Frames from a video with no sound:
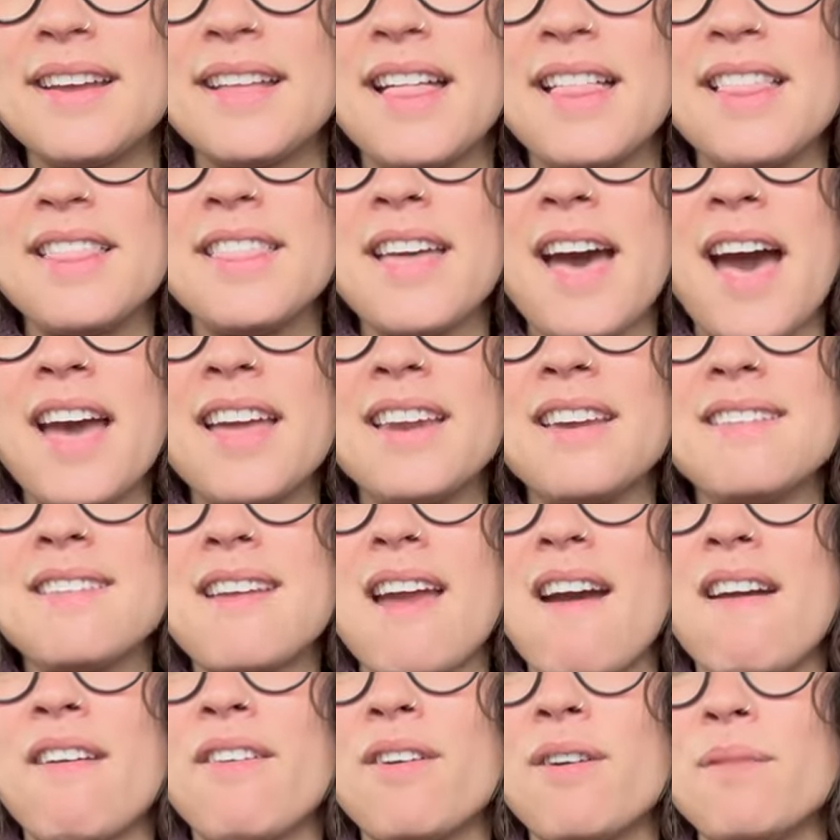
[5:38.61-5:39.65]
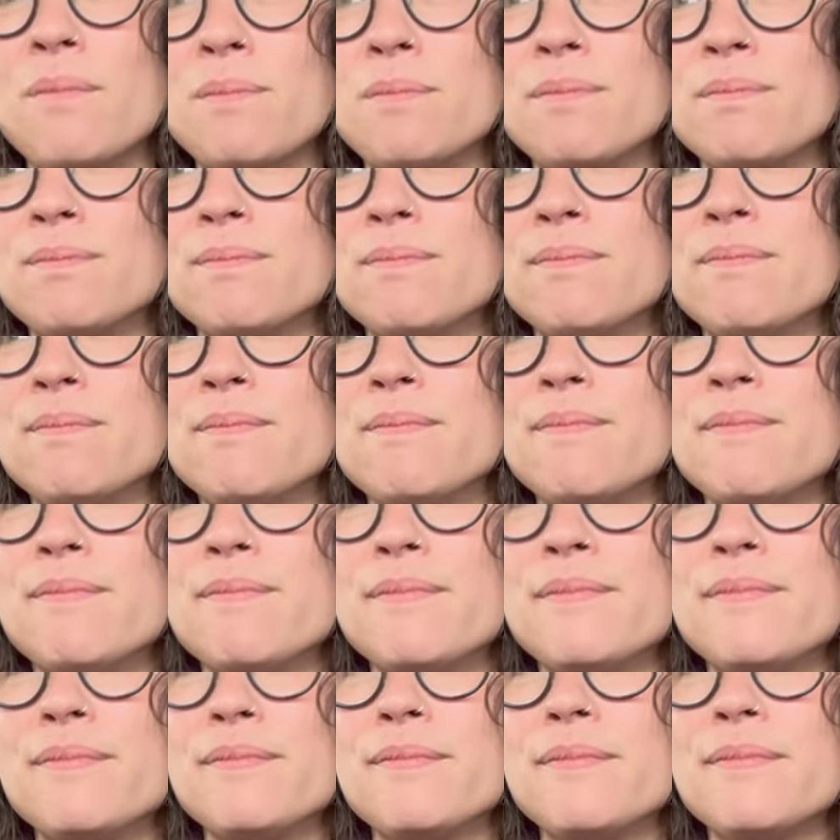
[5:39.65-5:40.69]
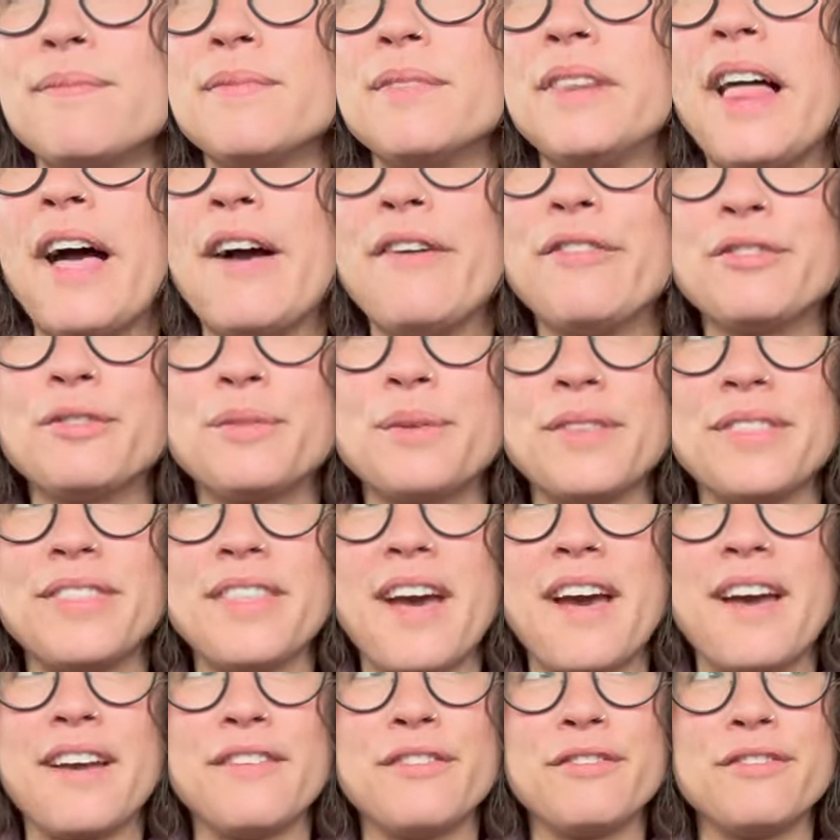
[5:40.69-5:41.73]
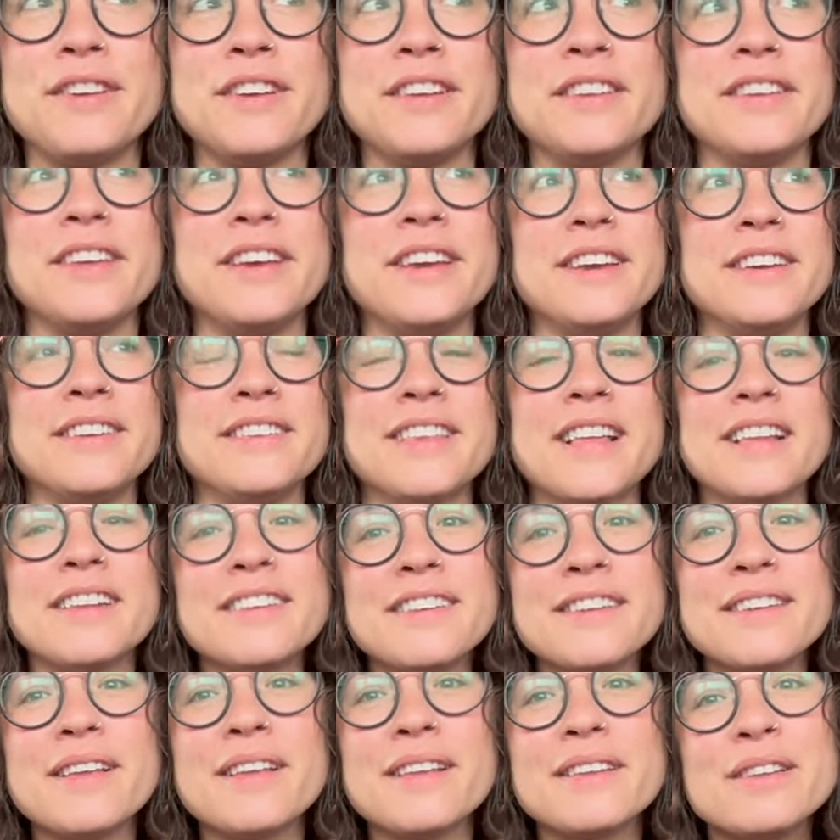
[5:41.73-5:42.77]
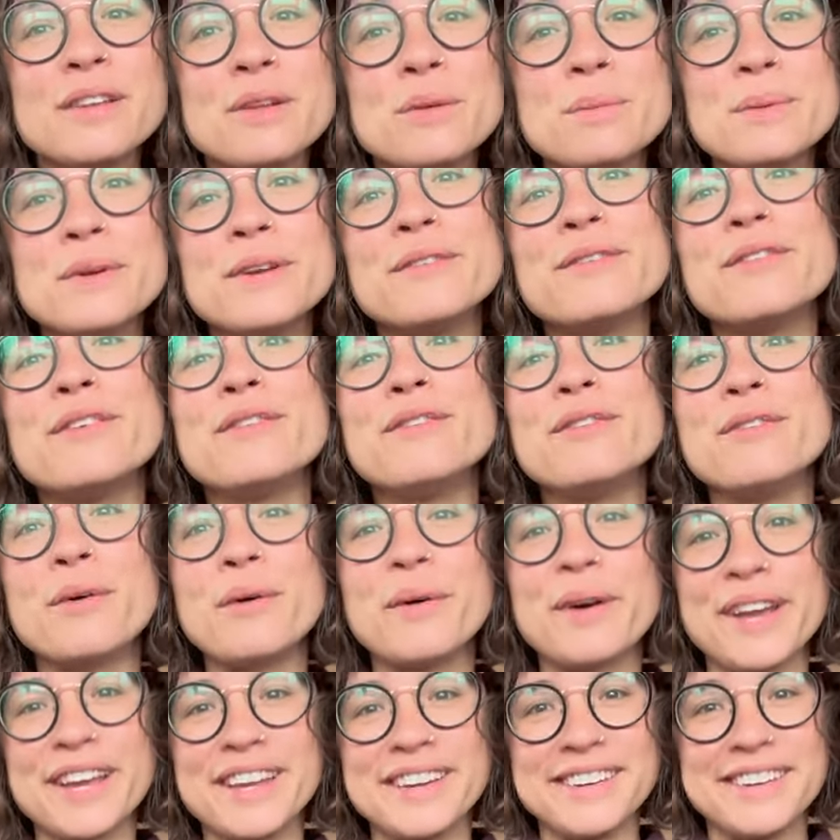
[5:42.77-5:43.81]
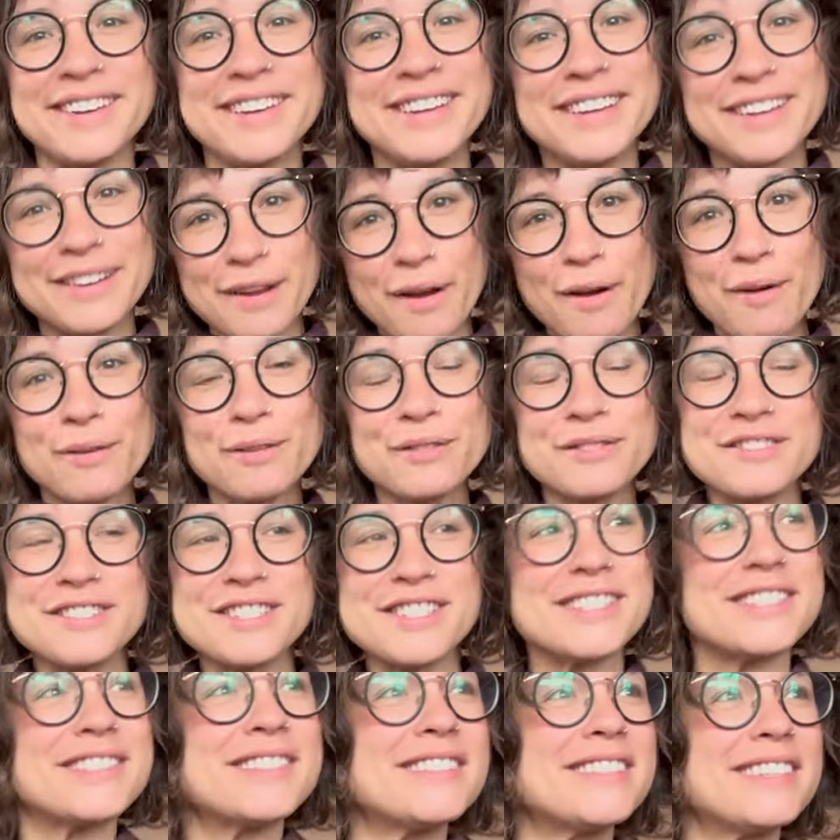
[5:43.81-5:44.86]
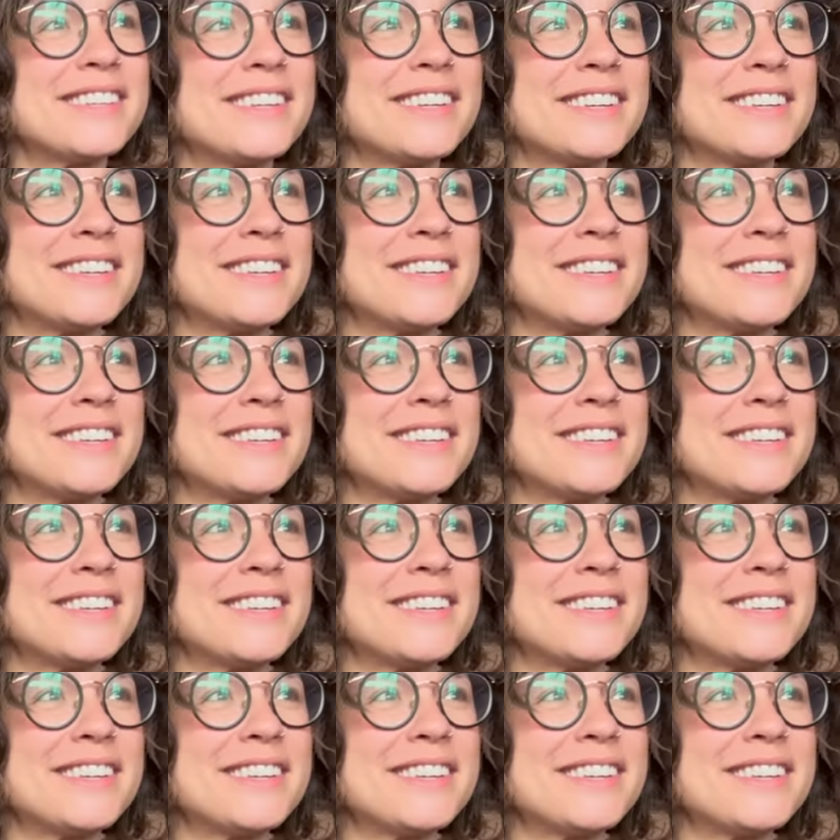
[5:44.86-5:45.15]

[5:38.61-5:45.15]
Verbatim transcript: that now I'm left with that feeling, that l- a little bit of a void, you know, just